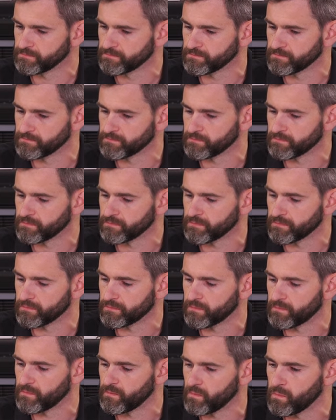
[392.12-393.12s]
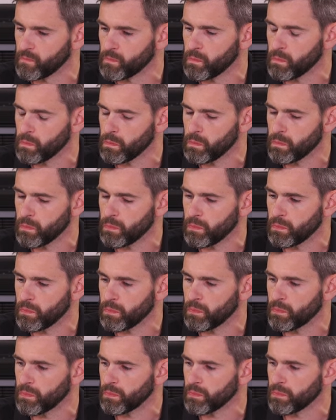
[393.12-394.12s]

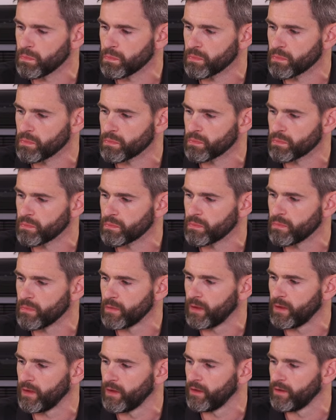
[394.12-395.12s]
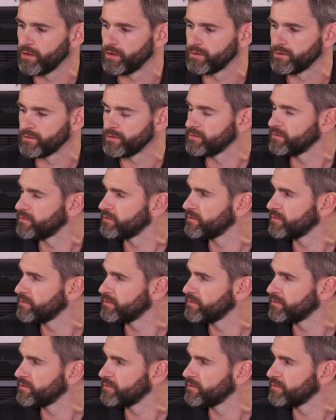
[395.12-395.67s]
No words are spoken by the person on screen.